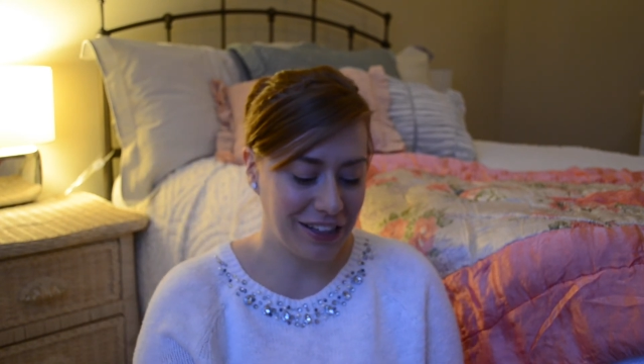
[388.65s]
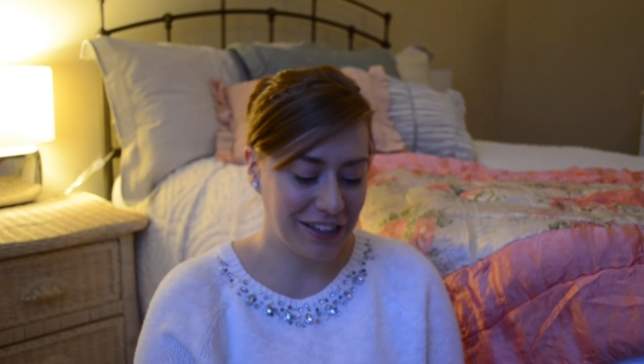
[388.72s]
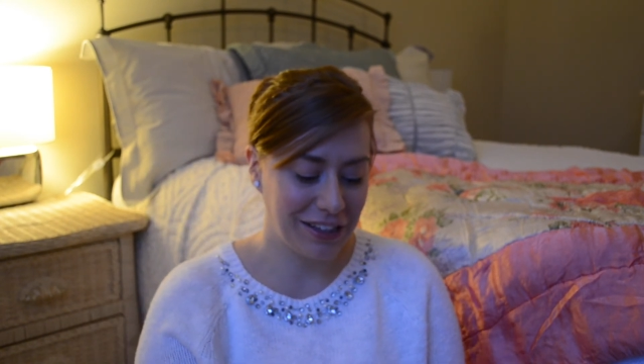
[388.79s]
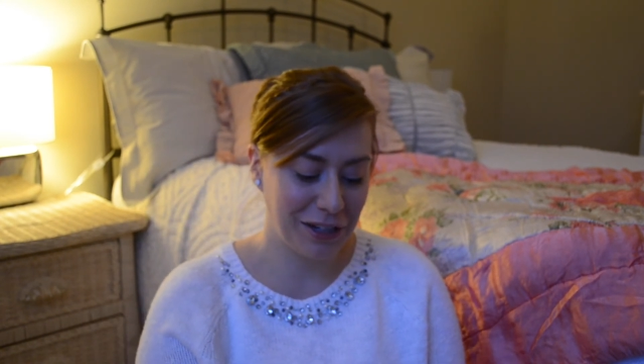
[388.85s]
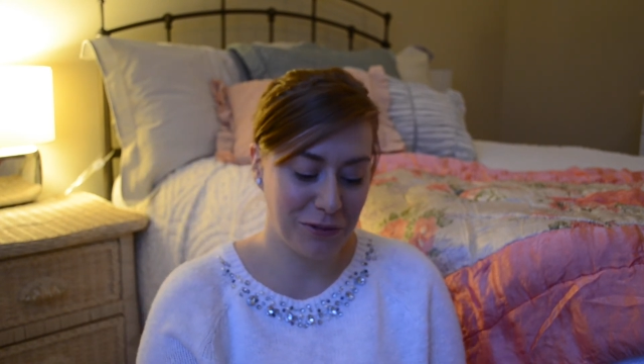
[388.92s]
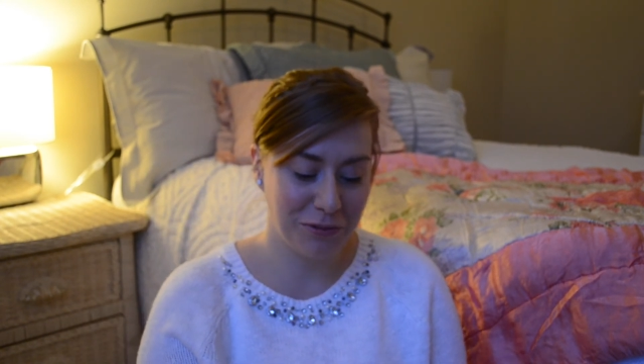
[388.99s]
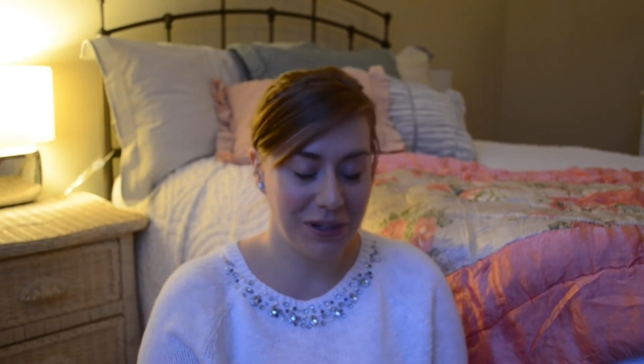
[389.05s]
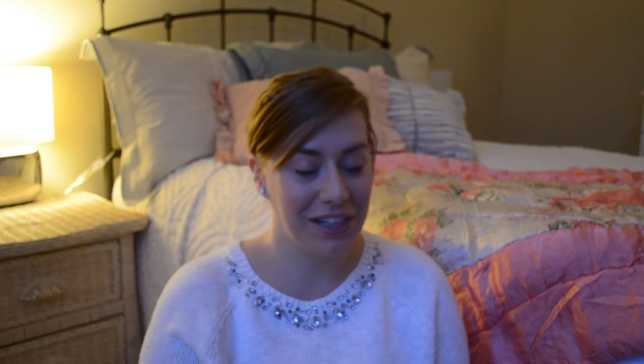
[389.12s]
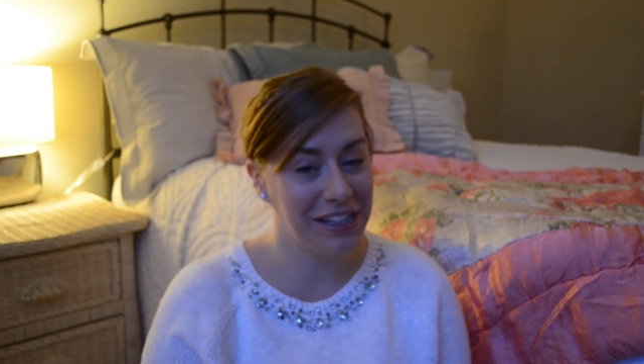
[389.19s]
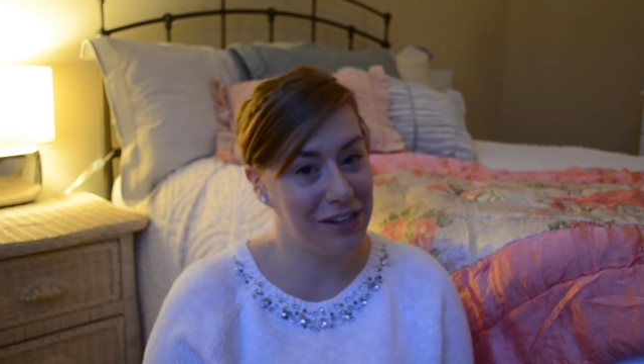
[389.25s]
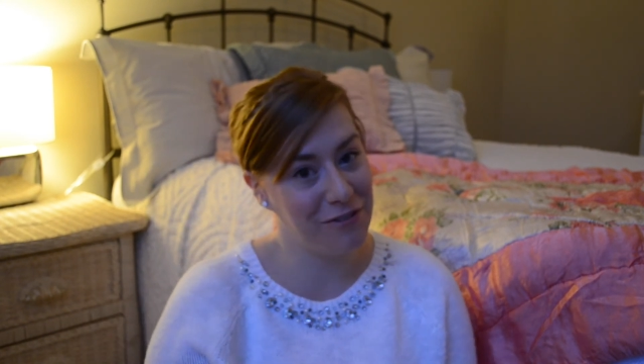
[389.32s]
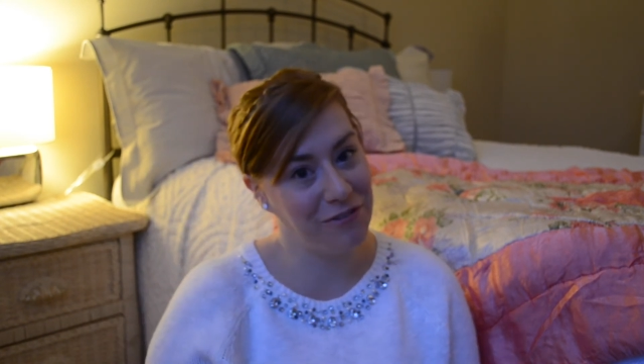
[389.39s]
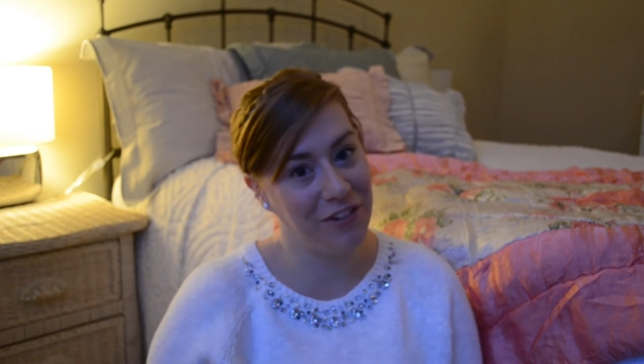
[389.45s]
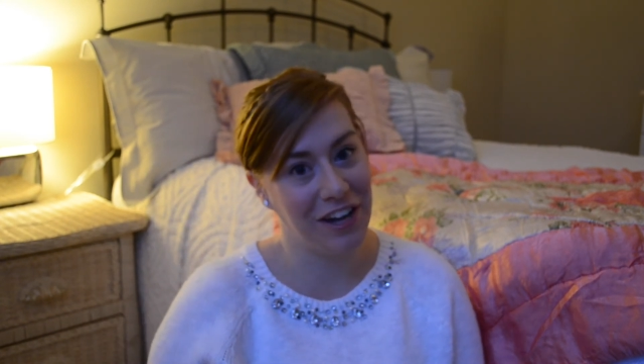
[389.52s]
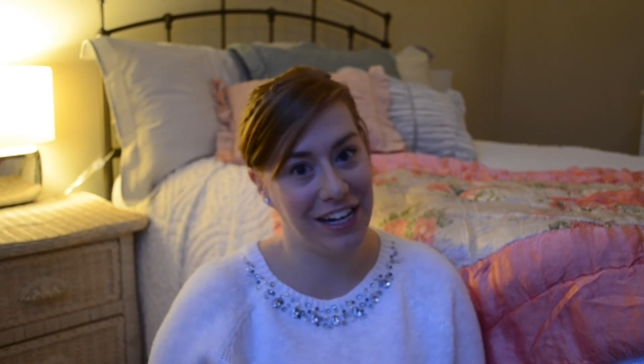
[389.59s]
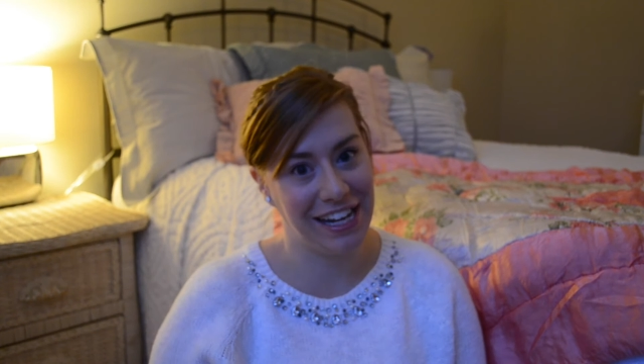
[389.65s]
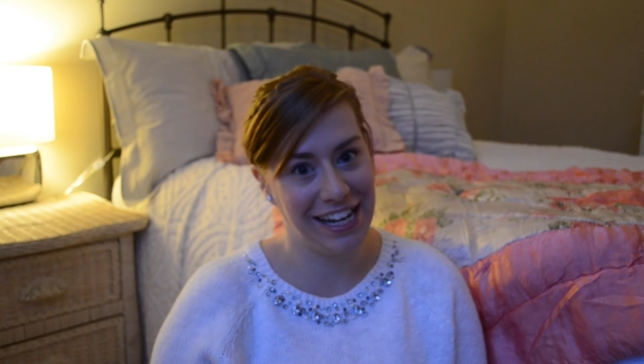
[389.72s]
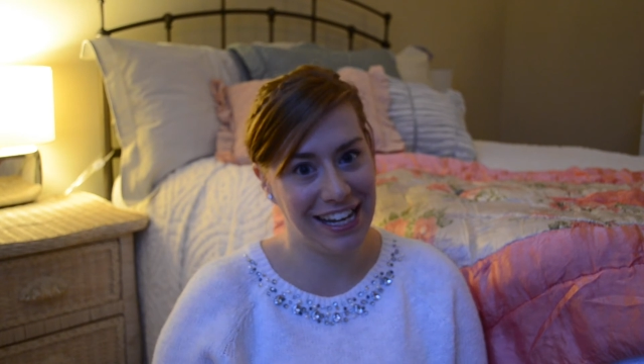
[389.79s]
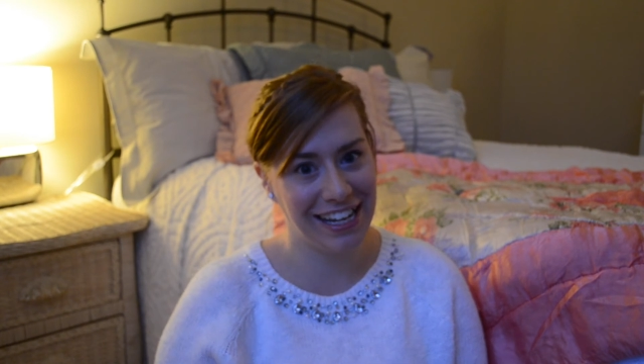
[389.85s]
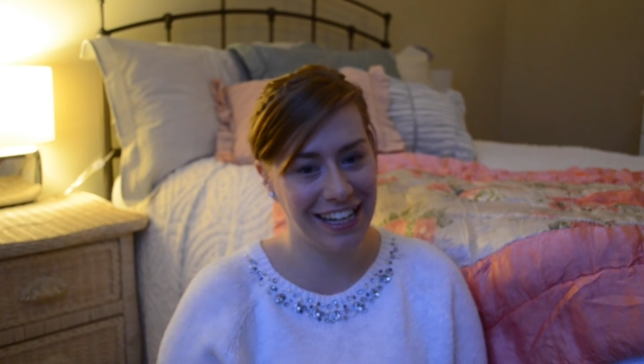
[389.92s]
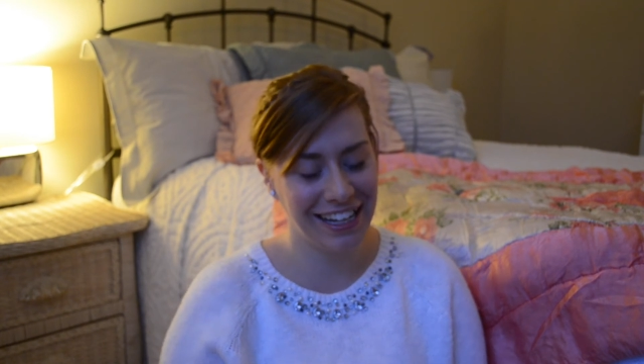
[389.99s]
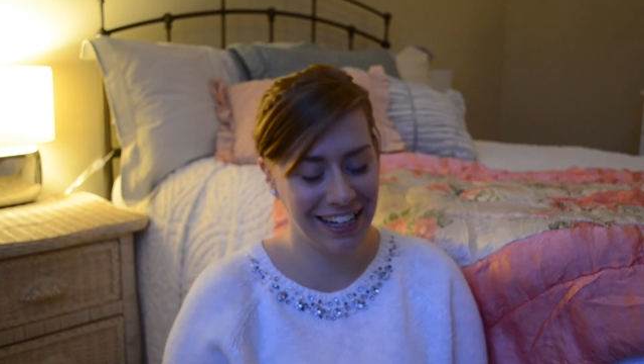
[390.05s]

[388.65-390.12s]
They're really funny.